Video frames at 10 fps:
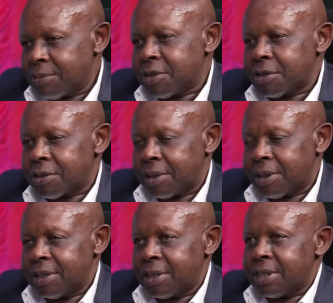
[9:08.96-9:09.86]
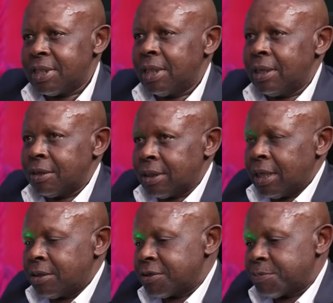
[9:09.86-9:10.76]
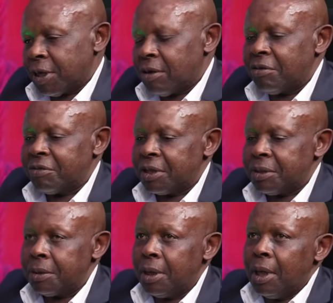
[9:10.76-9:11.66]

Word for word: so sorry, TJ, uh, to speak over you.